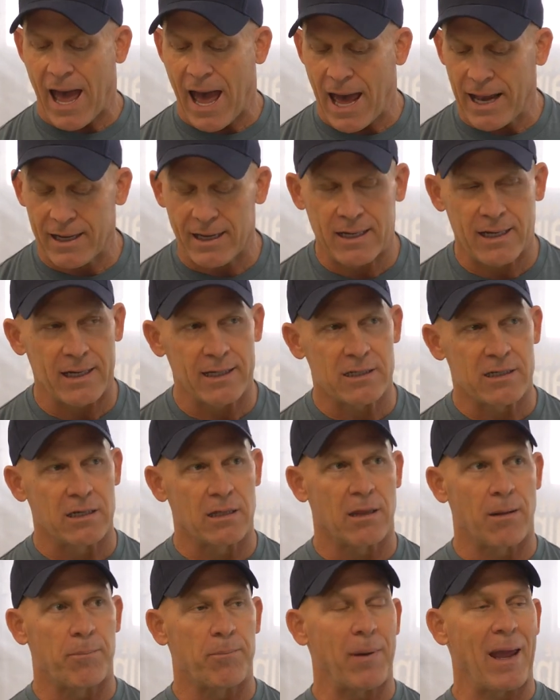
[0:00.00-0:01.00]
adding it to
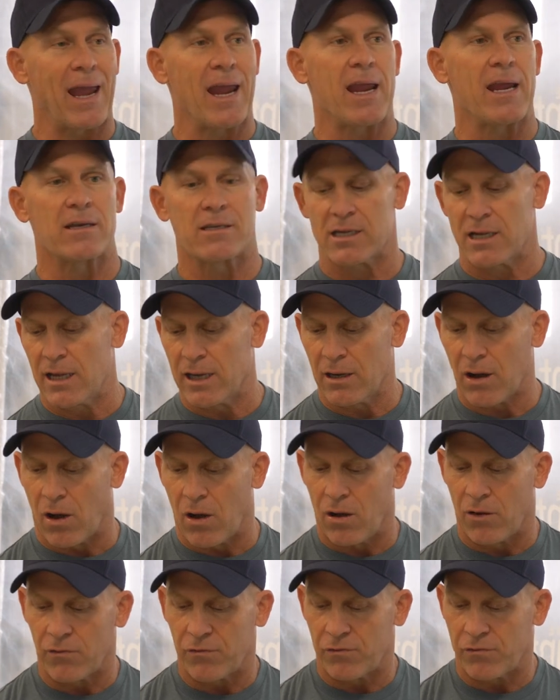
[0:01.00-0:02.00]
the paint in
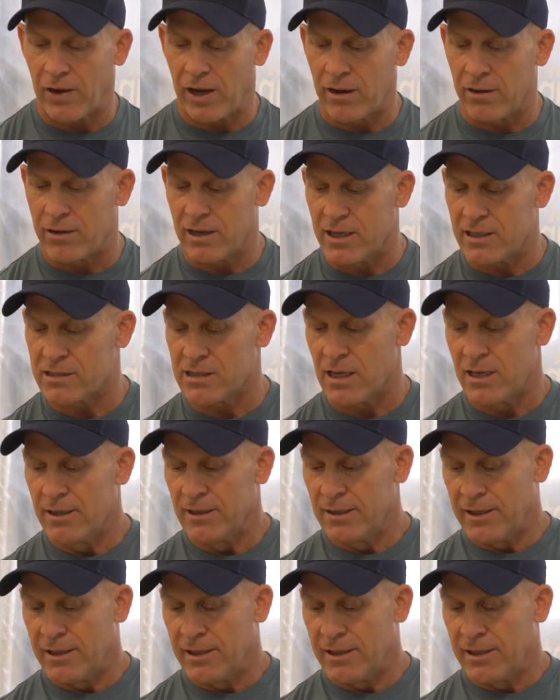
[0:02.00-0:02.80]
all fairness,